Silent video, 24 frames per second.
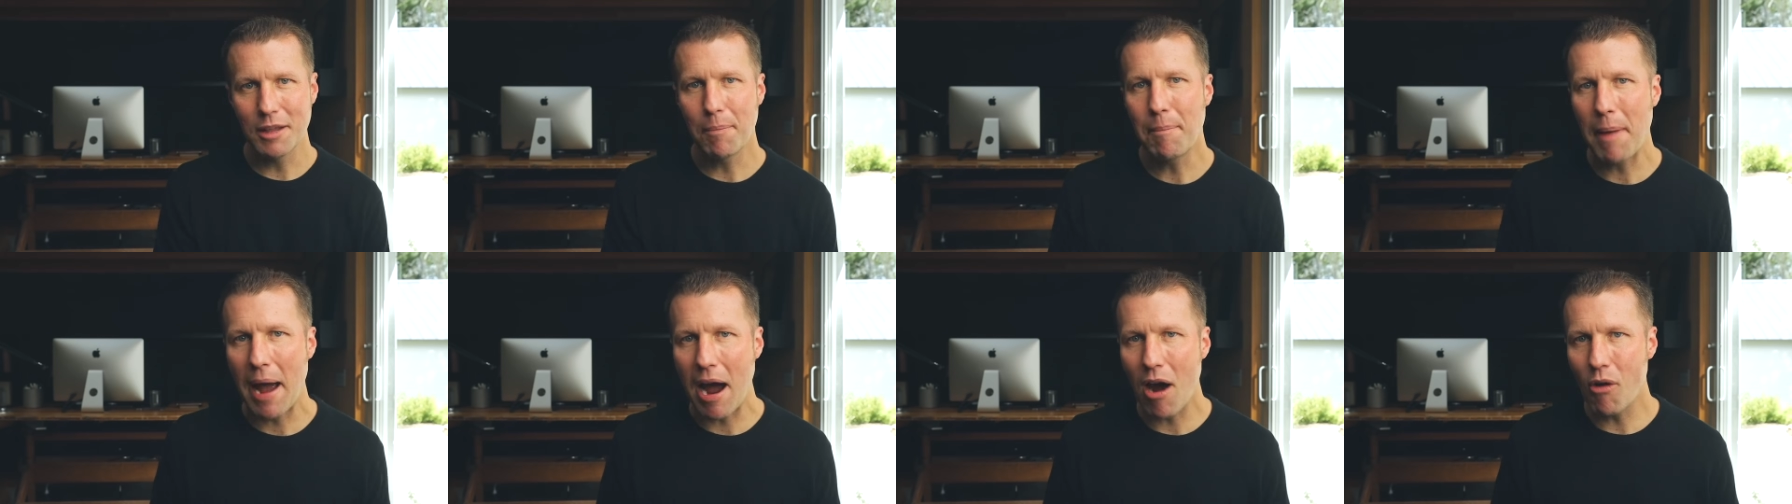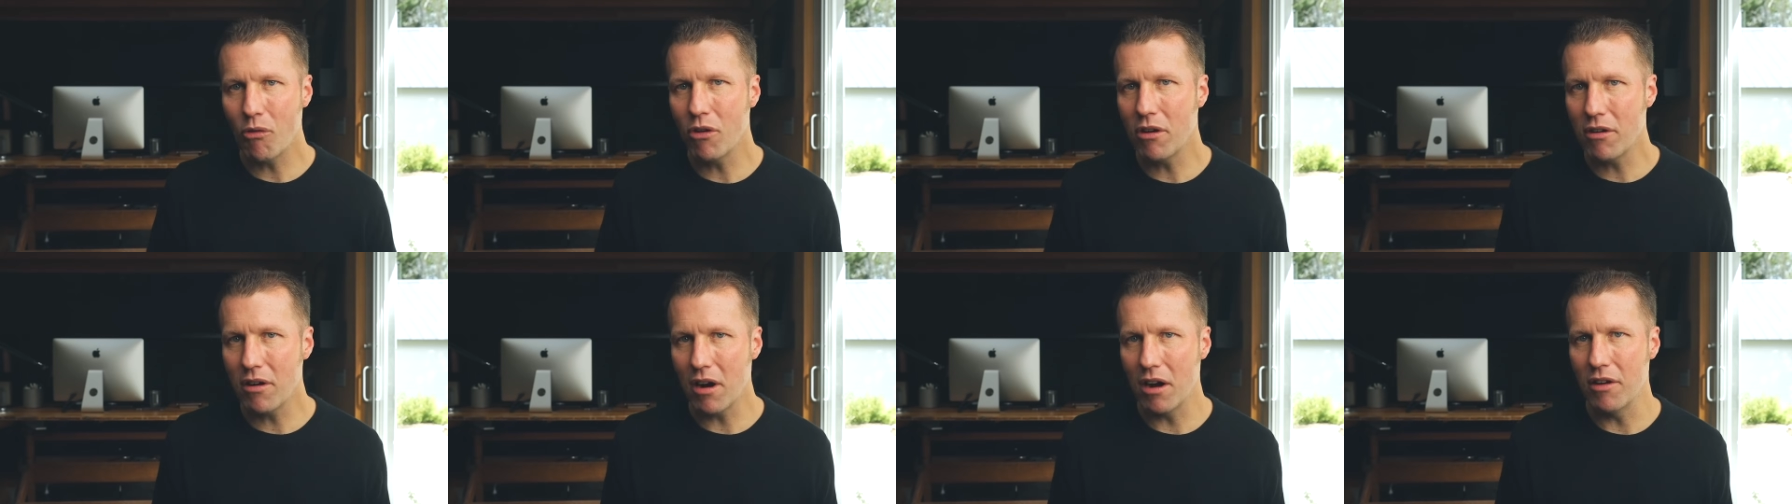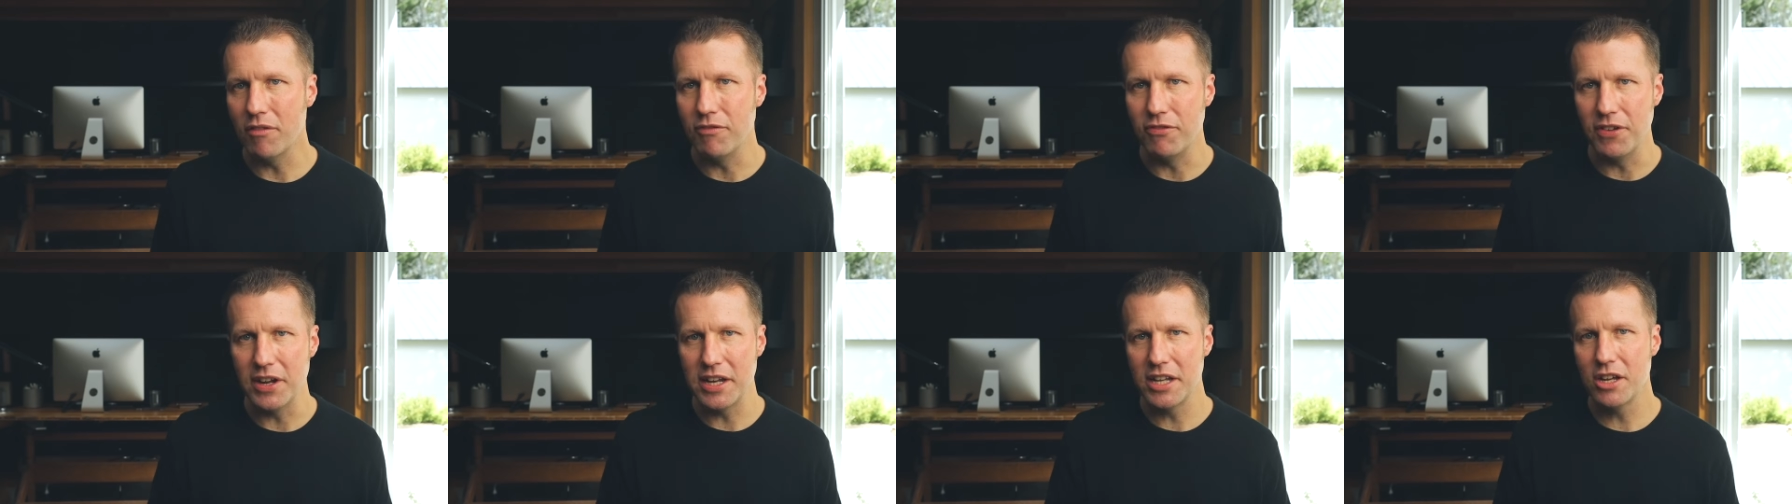power
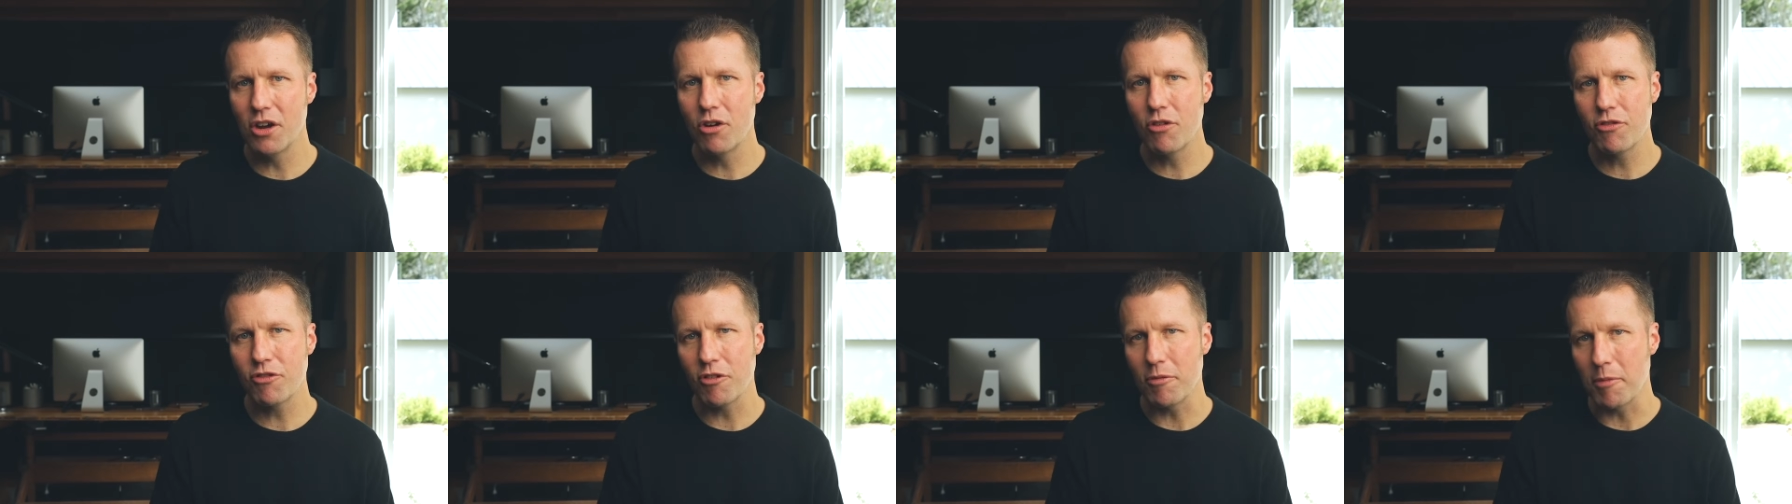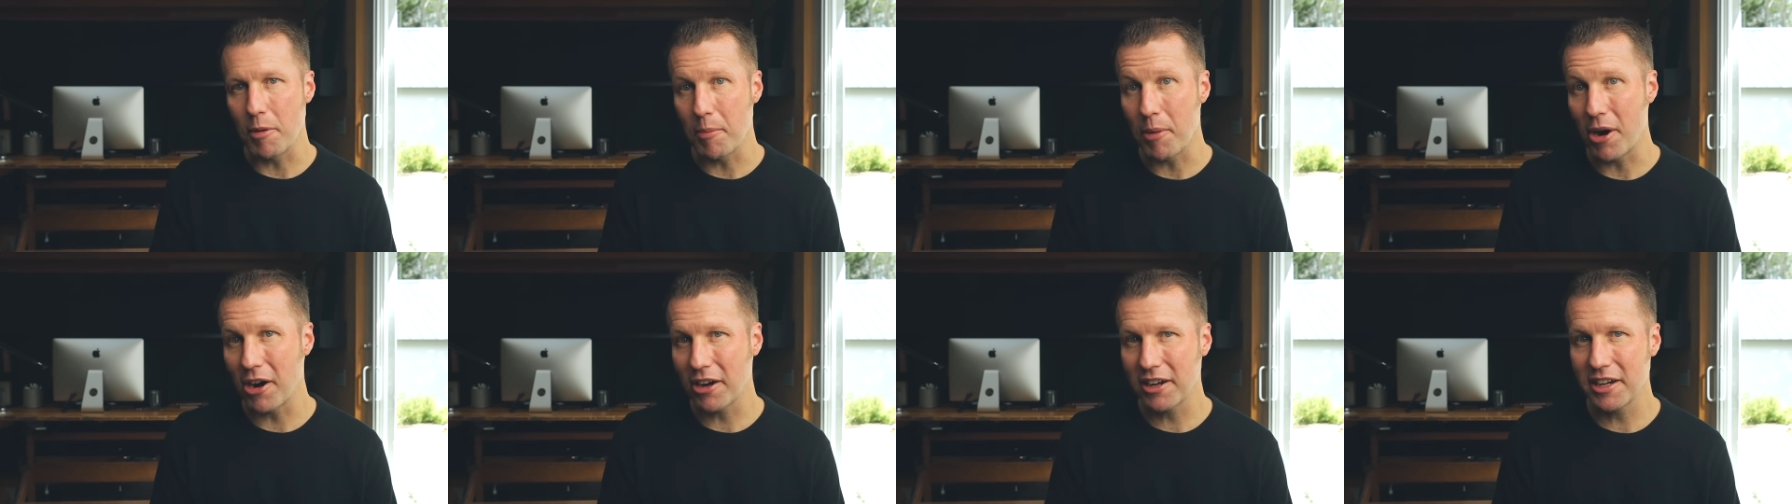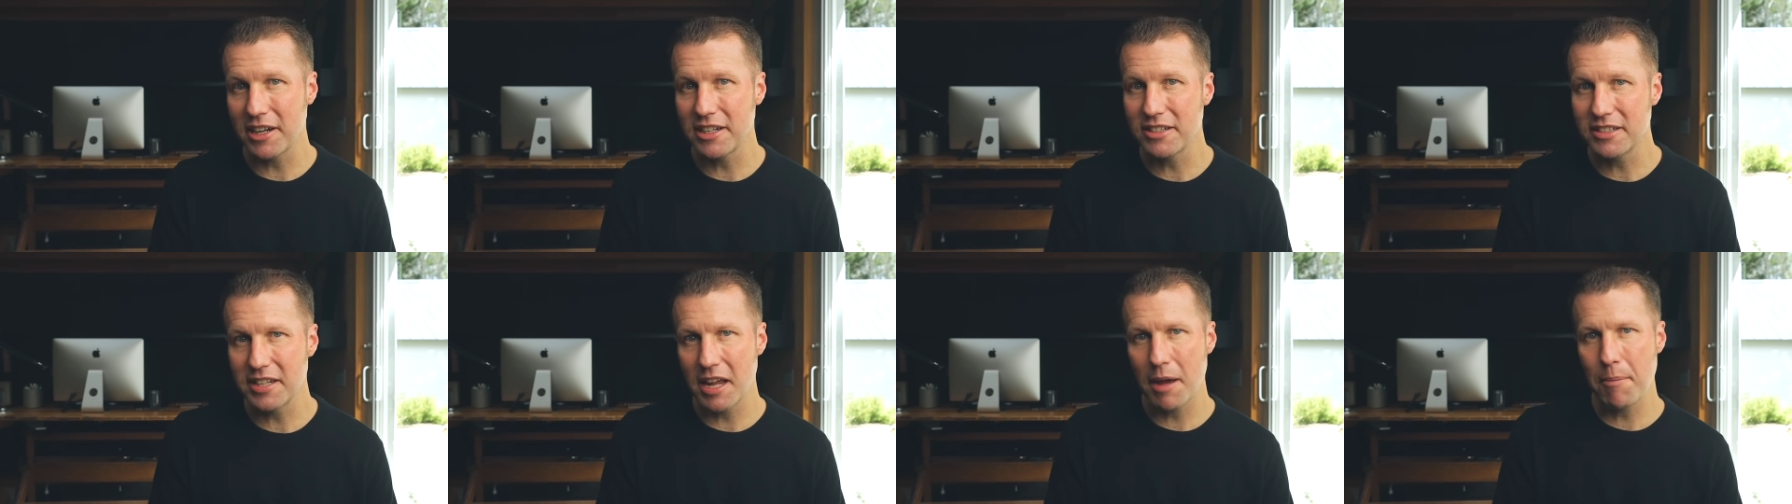of video from a
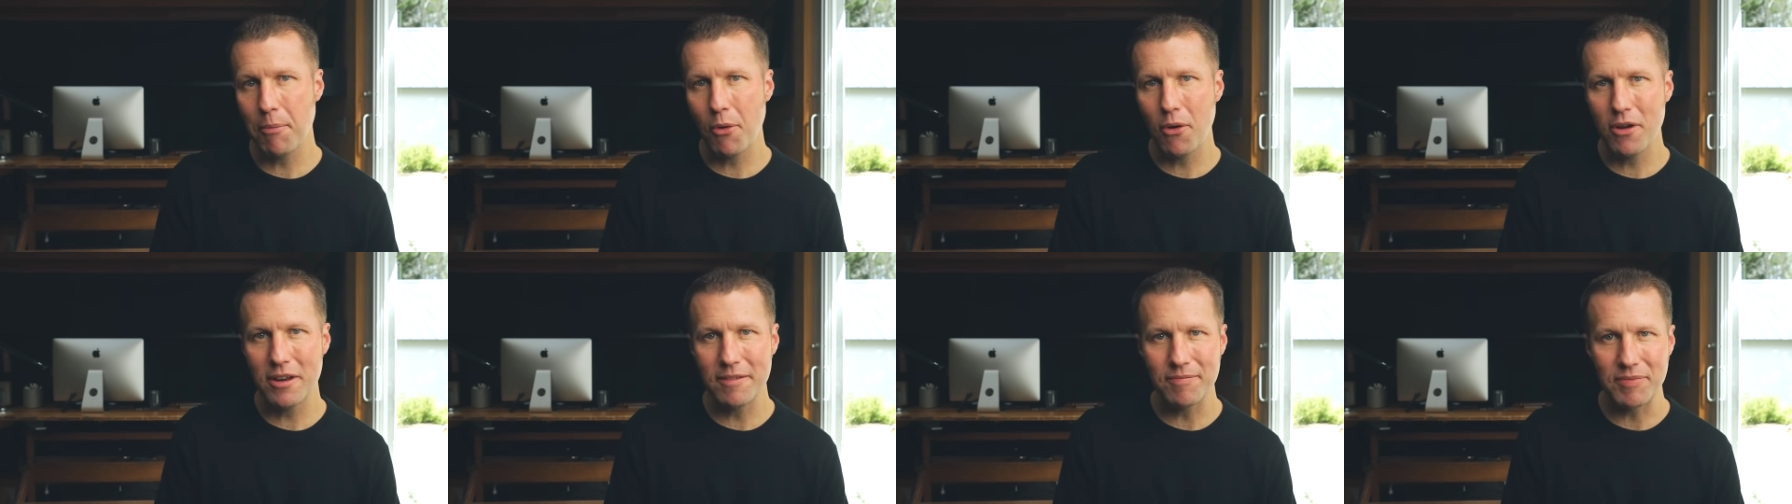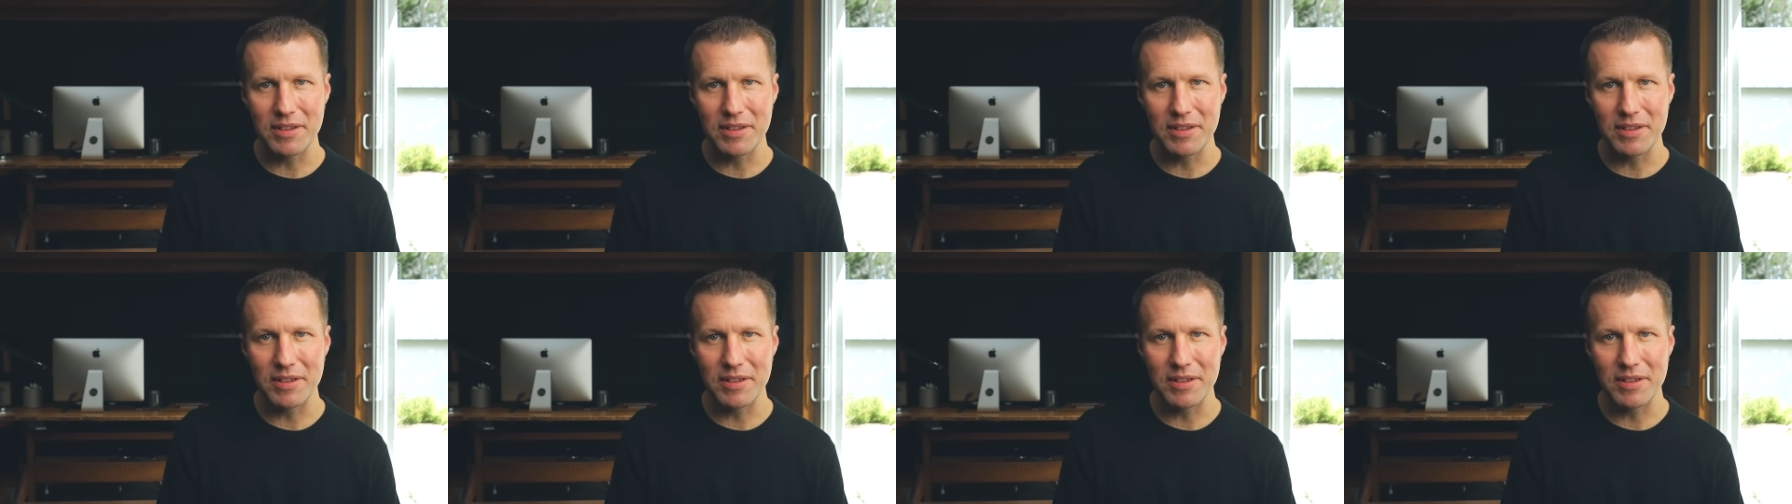marketing standpoint